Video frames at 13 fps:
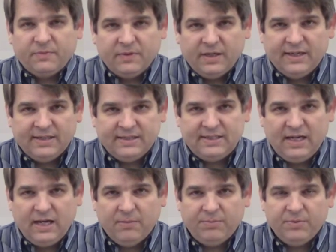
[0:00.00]
had a
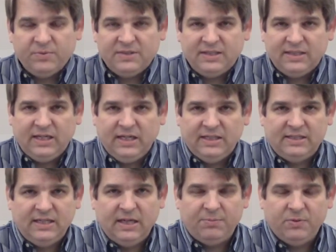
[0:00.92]
stamp. It was the king's
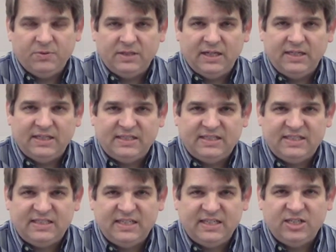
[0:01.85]
stamp. It was like his
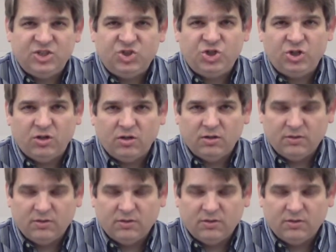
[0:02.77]
signature.